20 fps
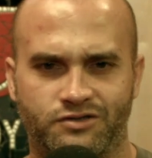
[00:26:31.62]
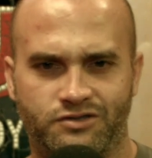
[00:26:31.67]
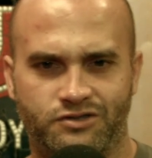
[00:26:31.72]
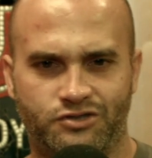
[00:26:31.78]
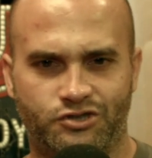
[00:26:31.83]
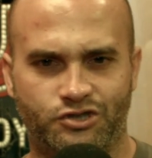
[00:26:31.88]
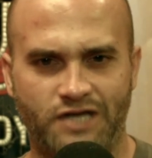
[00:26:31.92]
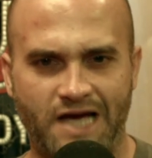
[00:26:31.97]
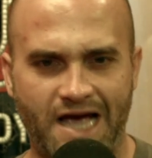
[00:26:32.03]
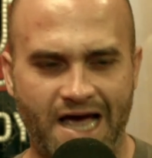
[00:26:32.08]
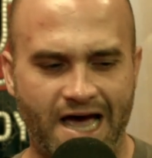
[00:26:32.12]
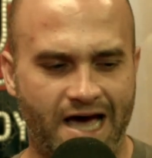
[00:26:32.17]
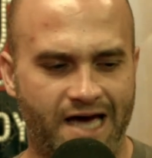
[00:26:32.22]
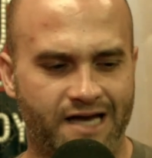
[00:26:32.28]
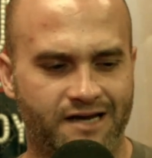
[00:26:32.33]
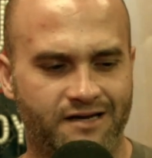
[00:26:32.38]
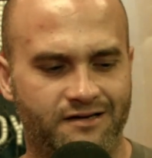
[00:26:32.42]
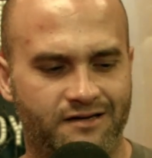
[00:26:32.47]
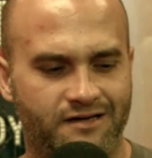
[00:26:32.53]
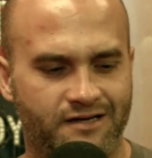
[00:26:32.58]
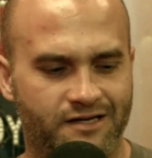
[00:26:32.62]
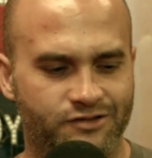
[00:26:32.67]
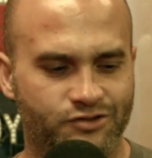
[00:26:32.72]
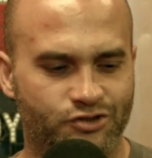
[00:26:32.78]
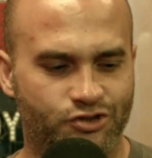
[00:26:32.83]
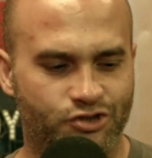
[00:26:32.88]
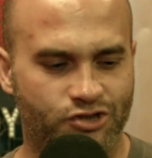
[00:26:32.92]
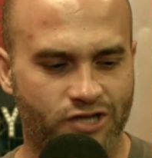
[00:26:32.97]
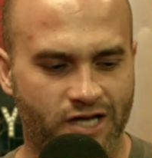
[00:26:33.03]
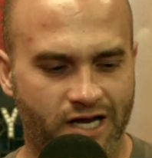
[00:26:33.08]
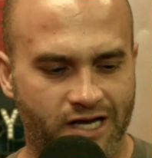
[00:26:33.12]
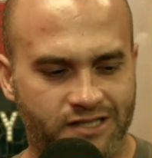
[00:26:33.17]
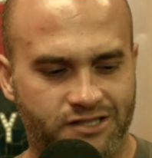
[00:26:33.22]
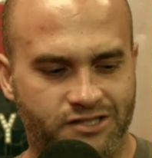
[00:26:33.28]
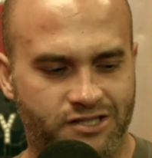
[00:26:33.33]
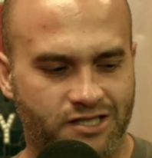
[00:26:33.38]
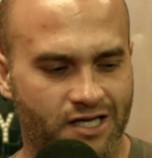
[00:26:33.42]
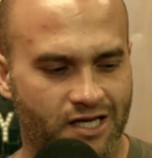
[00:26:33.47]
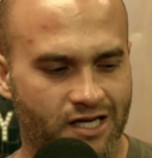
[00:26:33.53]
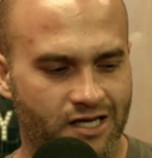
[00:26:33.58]
Chad and
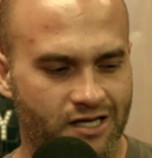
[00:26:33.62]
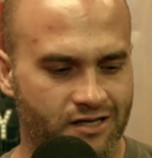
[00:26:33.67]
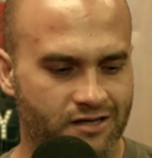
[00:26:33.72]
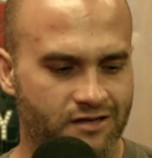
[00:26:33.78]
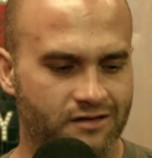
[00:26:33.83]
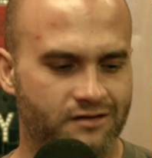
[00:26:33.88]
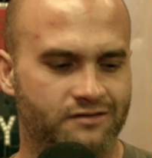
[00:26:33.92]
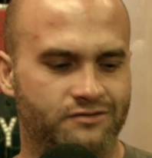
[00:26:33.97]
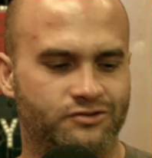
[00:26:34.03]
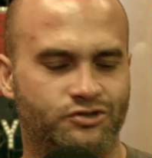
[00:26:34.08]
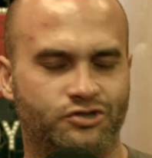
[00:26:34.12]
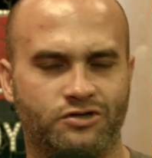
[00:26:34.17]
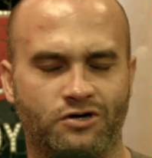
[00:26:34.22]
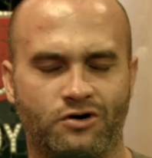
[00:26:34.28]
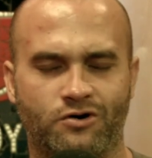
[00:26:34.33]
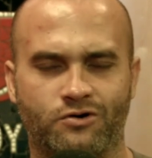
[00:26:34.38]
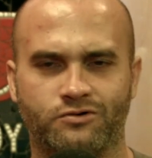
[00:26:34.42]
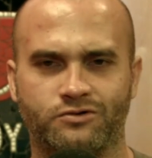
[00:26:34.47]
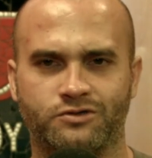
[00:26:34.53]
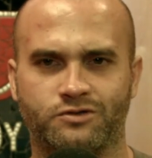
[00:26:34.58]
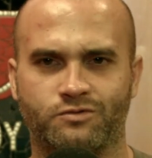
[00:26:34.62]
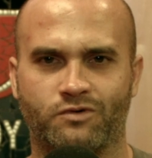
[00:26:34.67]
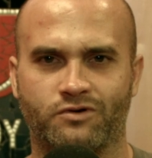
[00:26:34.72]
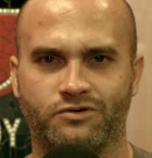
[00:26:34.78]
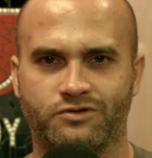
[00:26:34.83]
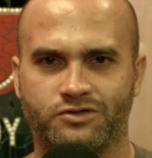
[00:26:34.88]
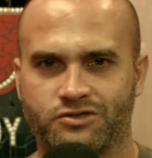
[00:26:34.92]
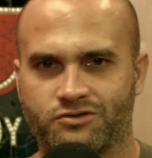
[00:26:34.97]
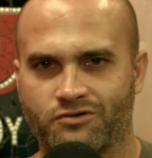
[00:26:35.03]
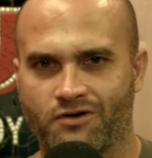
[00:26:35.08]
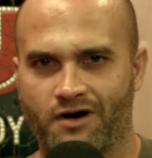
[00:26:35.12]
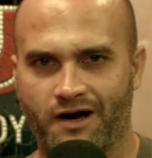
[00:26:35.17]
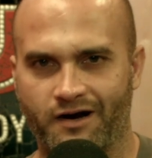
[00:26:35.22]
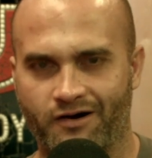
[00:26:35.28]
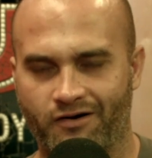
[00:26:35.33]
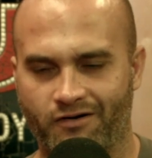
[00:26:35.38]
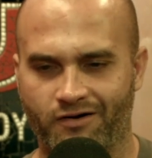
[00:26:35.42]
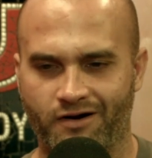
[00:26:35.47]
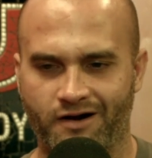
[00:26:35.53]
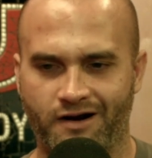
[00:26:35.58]
JT shows where
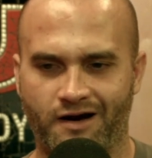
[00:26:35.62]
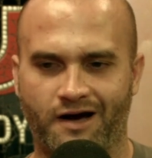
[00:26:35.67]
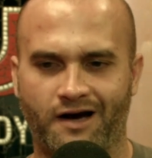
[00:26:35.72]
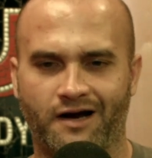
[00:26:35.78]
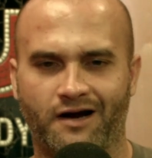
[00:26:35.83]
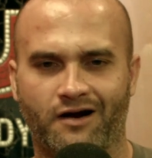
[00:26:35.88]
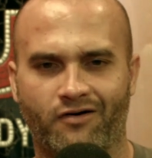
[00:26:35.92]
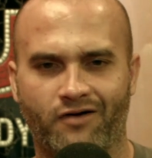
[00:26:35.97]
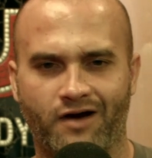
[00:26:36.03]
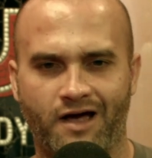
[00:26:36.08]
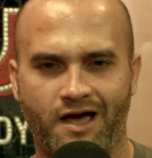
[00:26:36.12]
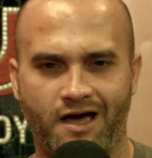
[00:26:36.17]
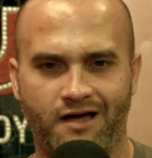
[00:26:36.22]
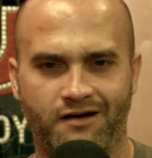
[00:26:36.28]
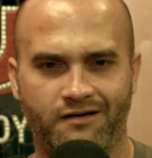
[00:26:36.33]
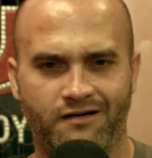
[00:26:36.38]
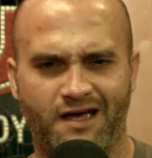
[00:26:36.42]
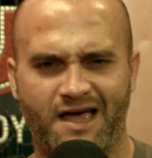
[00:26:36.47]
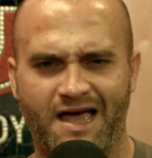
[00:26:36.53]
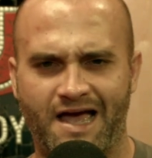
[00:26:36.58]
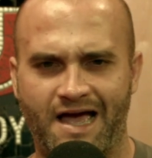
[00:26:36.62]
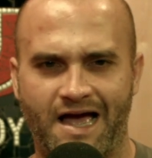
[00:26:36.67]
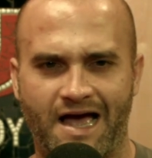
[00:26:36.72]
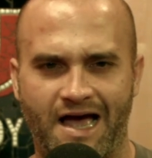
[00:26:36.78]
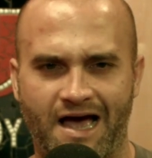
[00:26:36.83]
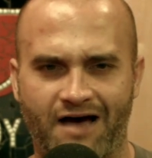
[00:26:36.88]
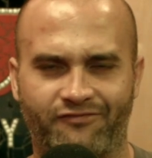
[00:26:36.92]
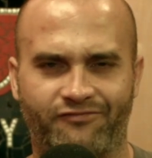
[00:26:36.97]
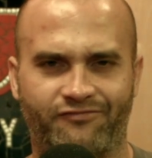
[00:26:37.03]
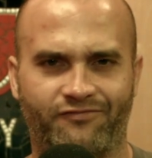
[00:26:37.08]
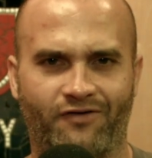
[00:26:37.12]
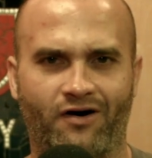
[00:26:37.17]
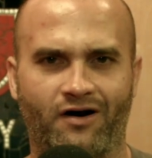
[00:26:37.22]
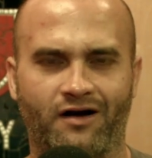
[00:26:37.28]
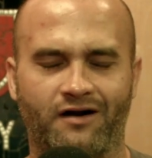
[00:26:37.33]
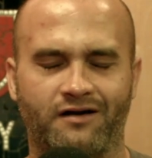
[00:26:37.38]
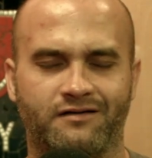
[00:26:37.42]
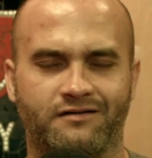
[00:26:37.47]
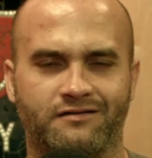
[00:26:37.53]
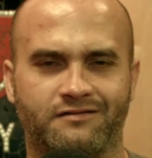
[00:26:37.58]
Strider and I are at, have fun.